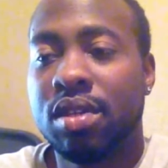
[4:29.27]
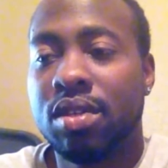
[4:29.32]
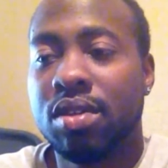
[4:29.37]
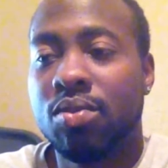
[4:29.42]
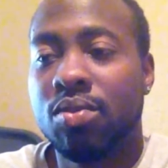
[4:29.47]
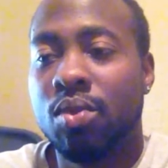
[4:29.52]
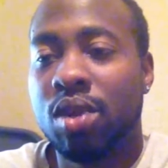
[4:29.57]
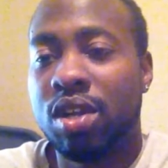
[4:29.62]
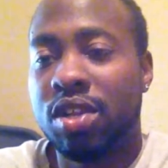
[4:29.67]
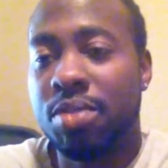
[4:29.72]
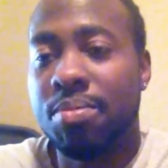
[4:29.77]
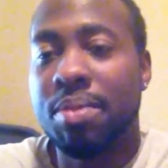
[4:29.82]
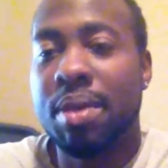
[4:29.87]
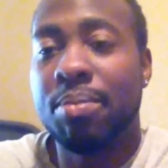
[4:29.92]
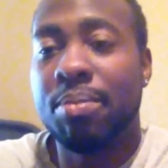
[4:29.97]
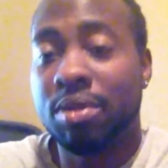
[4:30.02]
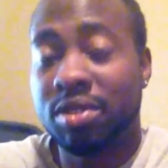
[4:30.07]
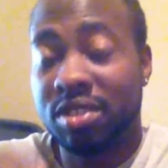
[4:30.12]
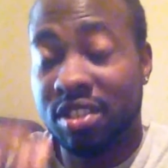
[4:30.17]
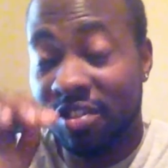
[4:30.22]
one of the
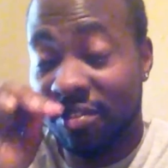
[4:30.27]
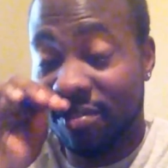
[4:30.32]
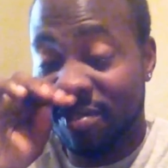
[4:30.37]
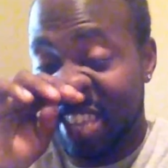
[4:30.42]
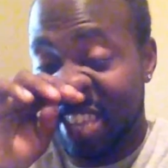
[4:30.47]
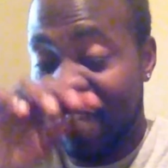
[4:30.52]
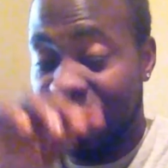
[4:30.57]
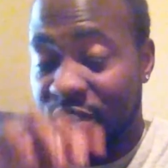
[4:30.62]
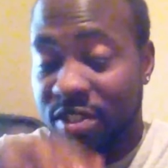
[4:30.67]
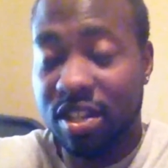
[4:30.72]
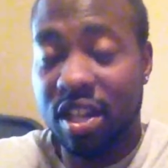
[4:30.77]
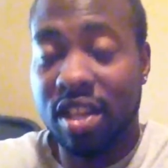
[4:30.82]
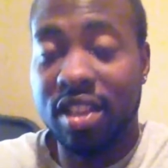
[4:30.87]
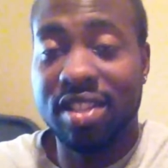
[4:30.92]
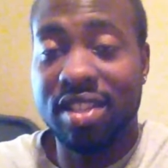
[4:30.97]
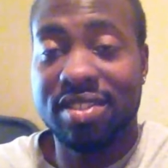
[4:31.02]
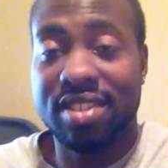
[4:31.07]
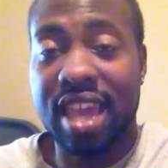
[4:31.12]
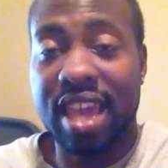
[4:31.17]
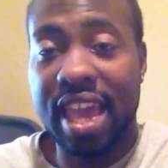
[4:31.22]
members of Kiefer
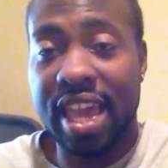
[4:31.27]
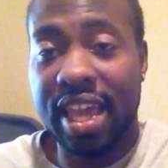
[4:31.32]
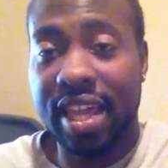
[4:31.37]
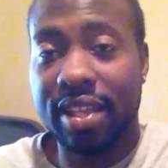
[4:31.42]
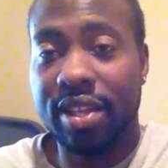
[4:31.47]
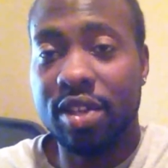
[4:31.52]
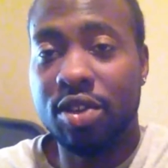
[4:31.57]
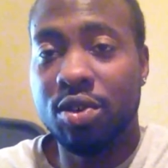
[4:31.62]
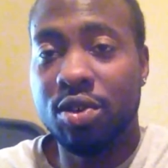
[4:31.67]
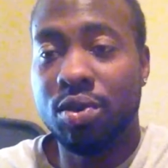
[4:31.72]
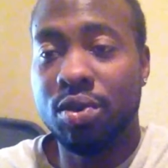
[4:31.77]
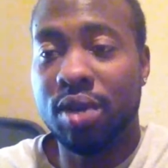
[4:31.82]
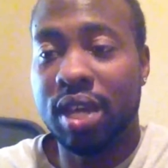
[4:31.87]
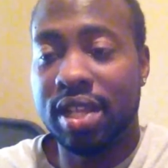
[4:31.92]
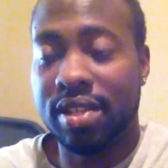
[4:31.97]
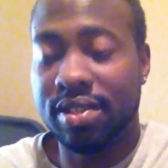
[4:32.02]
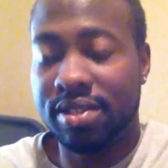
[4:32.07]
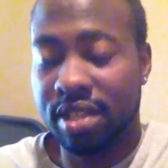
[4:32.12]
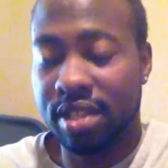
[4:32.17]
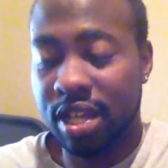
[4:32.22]
Sutherland's gang who
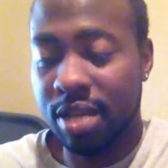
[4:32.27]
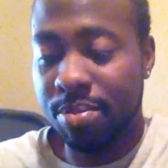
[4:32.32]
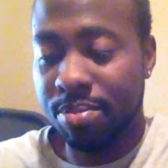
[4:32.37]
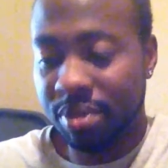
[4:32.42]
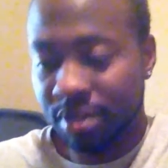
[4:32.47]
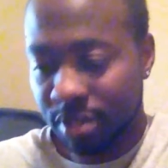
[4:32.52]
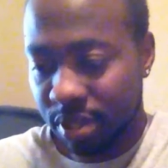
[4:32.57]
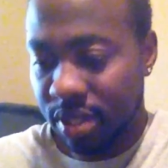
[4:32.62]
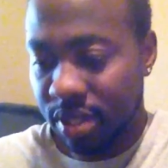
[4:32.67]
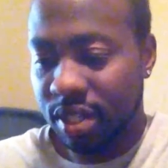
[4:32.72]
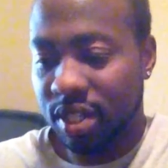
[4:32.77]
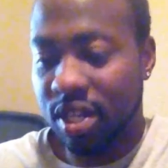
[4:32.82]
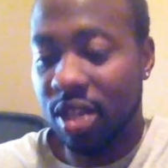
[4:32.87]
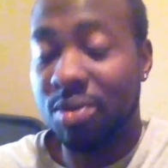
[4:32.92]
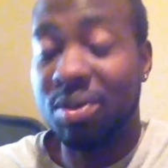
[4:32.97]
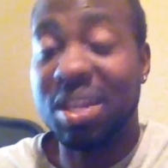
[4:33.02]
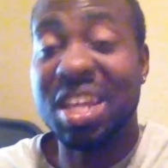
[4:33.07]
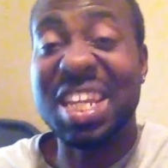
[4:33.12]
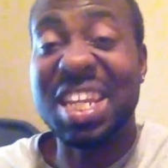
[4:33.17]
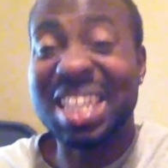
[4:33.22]
ends up,
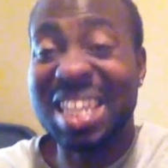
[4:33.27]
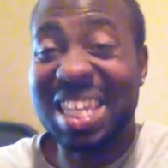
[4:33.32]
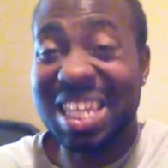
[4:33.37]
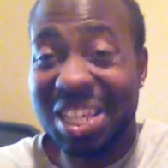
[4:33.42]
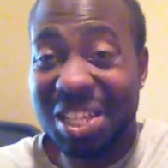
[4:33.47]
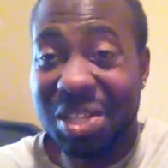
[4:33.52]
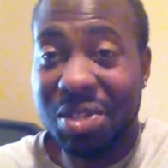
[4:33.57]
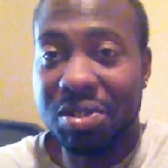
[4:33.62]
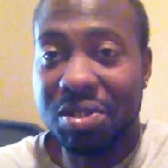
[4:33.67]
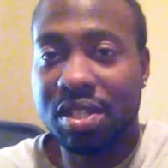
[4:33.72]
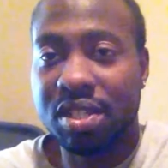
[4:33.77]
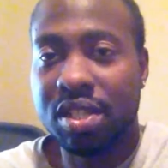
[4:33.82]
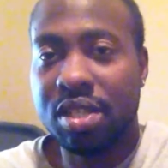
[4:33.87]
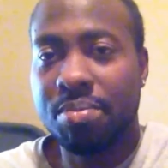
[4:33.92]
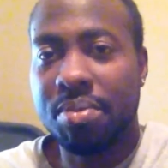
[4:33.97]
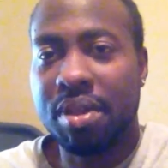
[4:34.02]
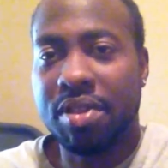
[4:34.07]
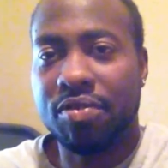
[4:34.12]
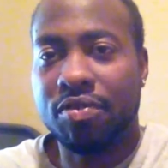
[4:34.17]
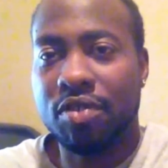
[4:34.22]
getting killed
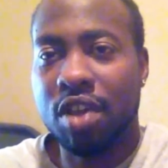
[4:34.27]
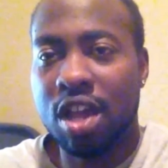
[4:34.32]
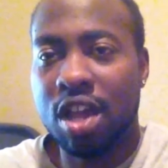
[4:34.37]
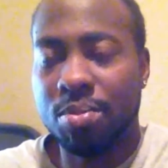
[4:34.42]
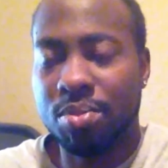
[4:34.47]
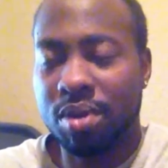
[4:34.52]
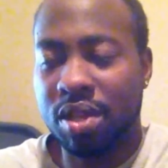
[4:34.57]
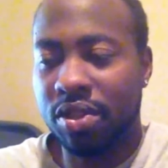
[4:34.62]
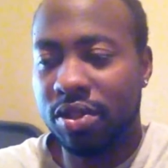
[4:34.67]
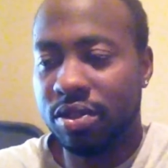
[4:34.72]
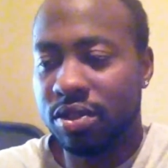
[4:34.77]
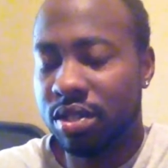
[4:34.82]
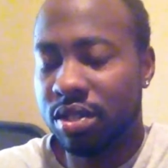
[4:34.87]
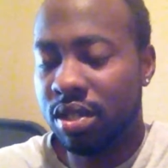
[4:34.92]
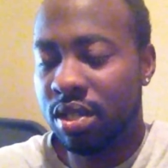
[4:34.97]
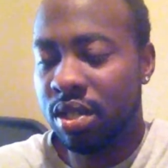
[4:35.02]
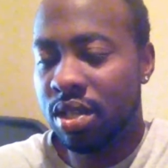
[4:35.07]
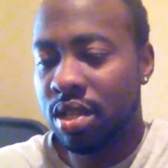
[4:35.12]
by the Frog Brothers.